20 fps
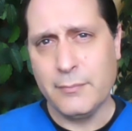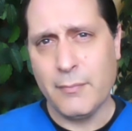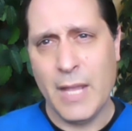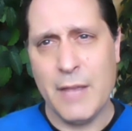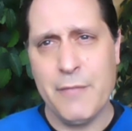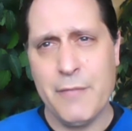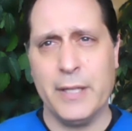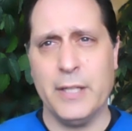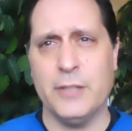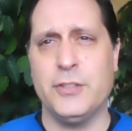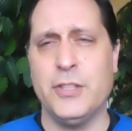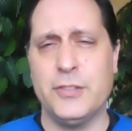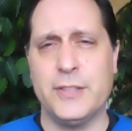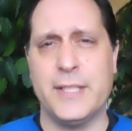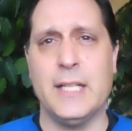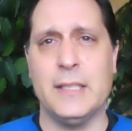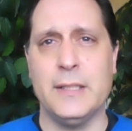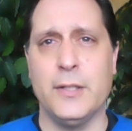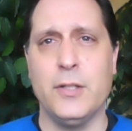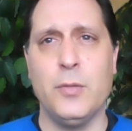If I could just
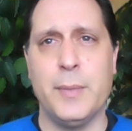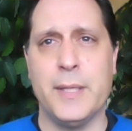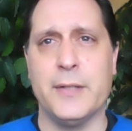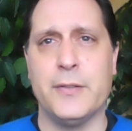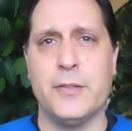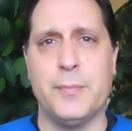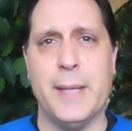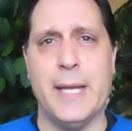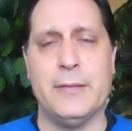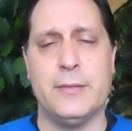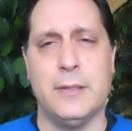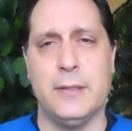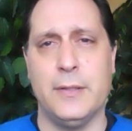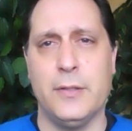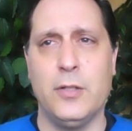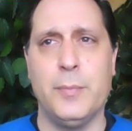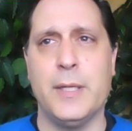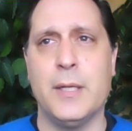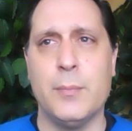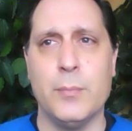get a little bit of space, a
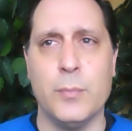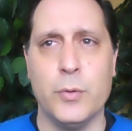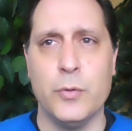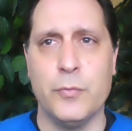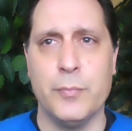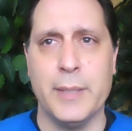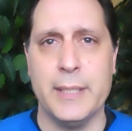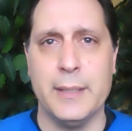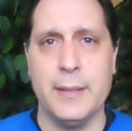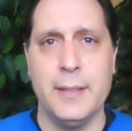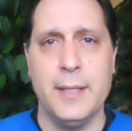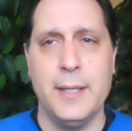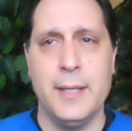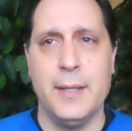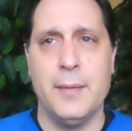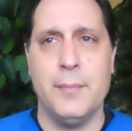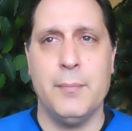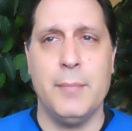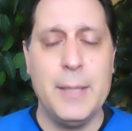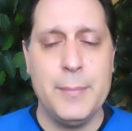little bit of movement,
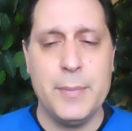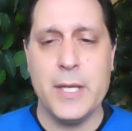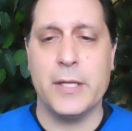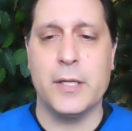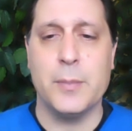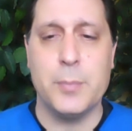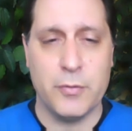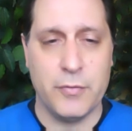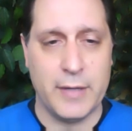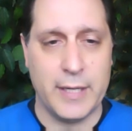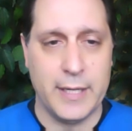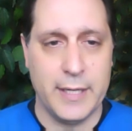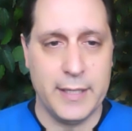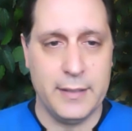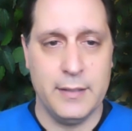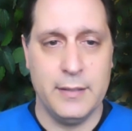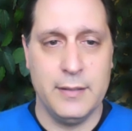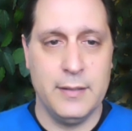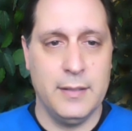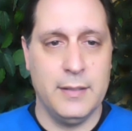maybe I could
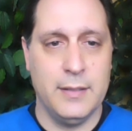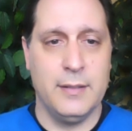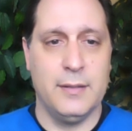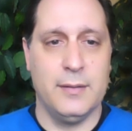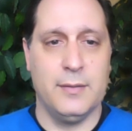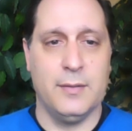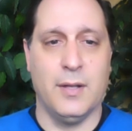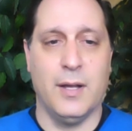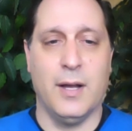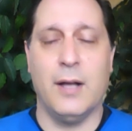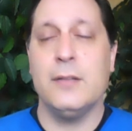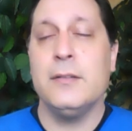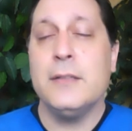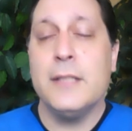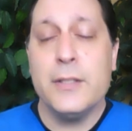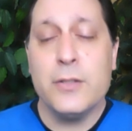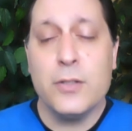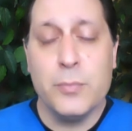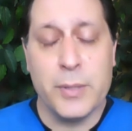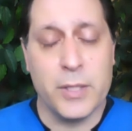provide a
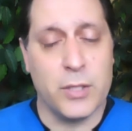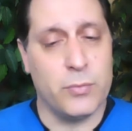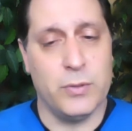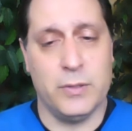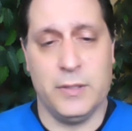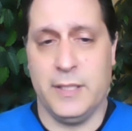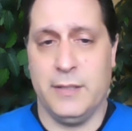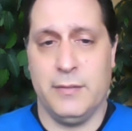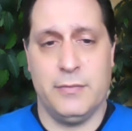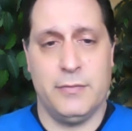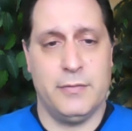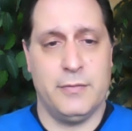little bit of relief.